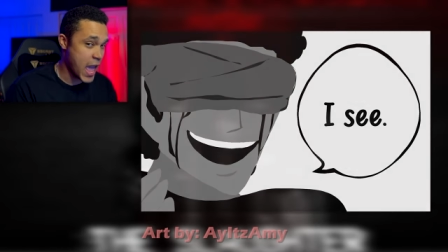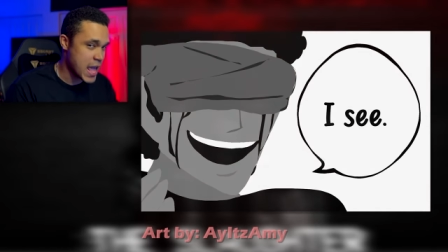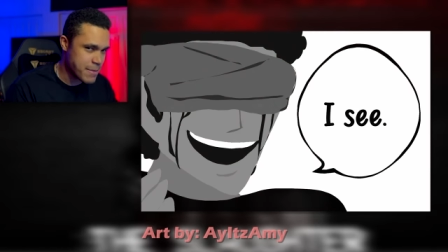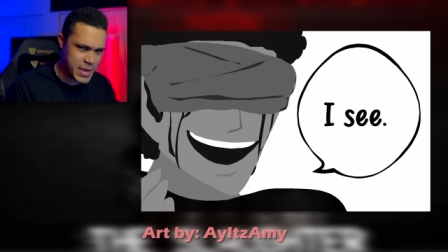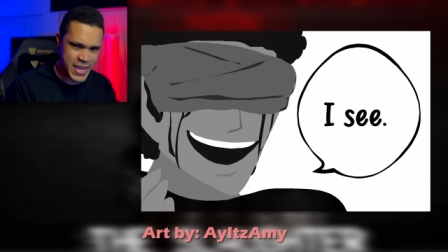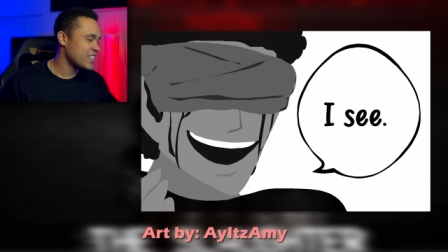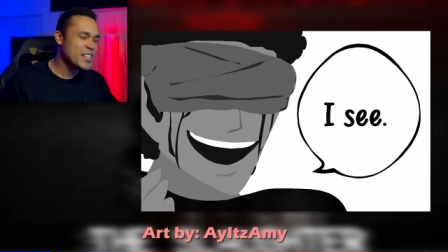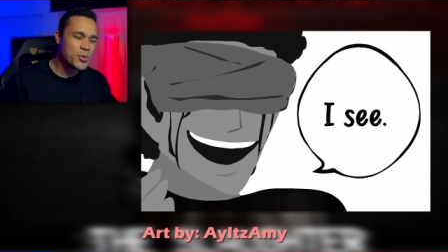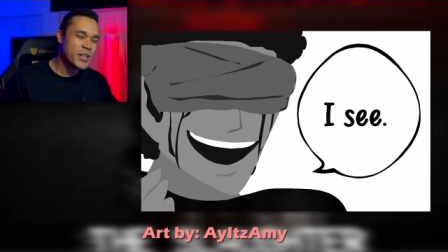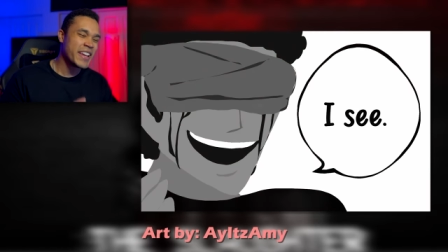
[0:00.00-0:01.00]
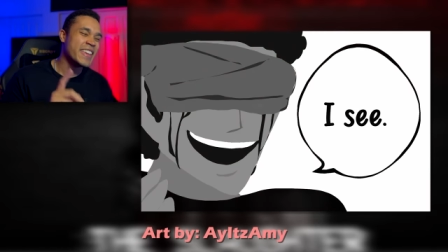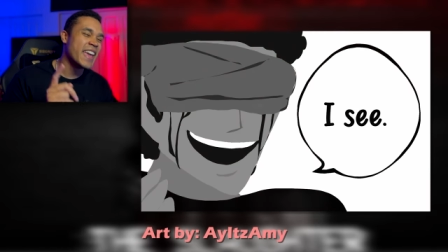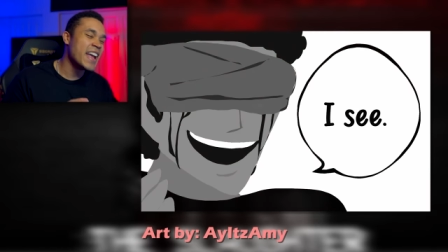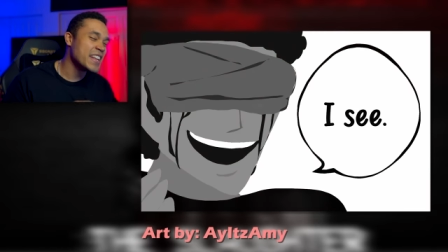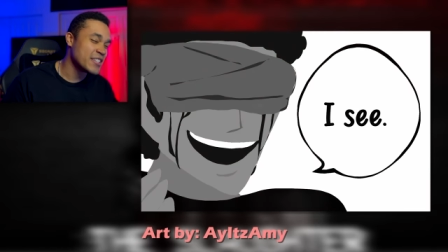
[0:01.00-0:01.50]
Amy. This one
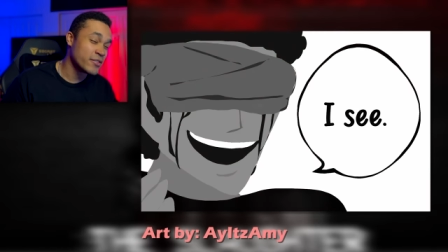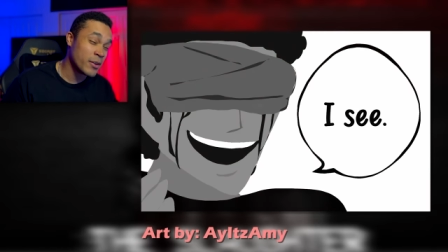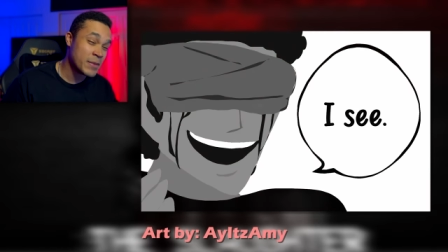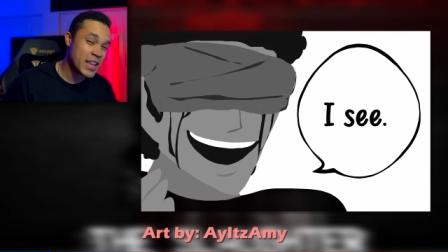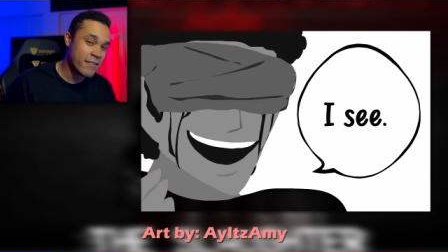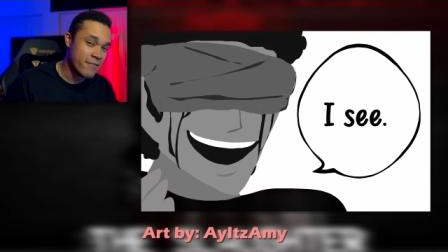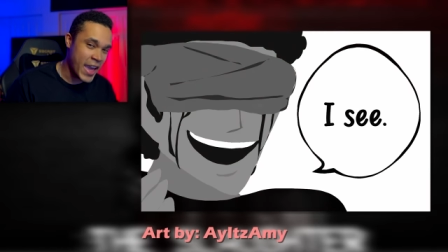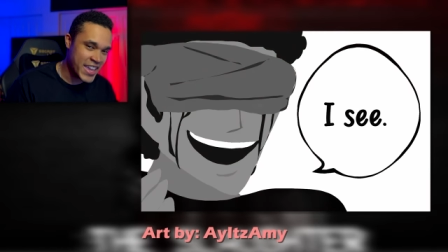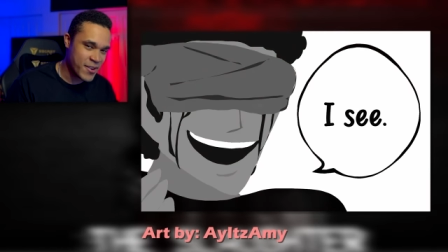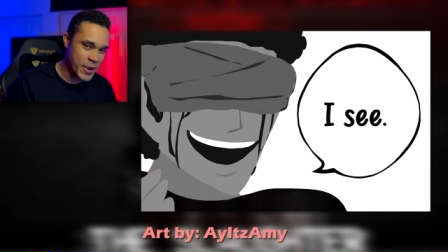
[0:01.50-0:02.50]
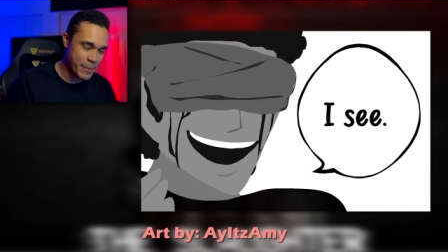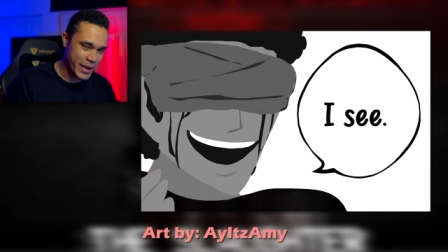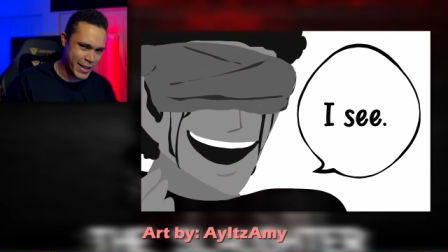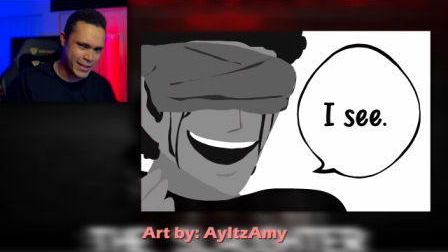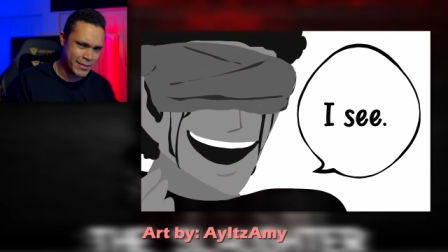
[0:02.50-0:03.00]
again is from the Evacuate
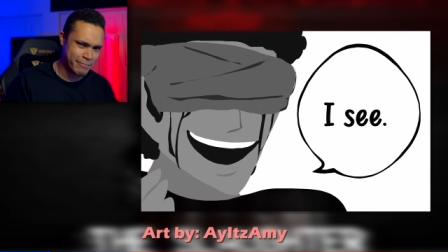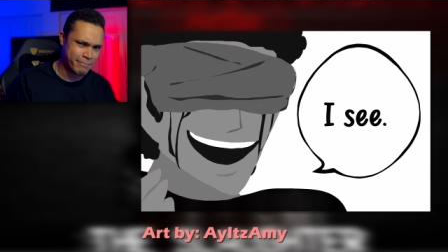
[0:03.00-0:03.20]
mod.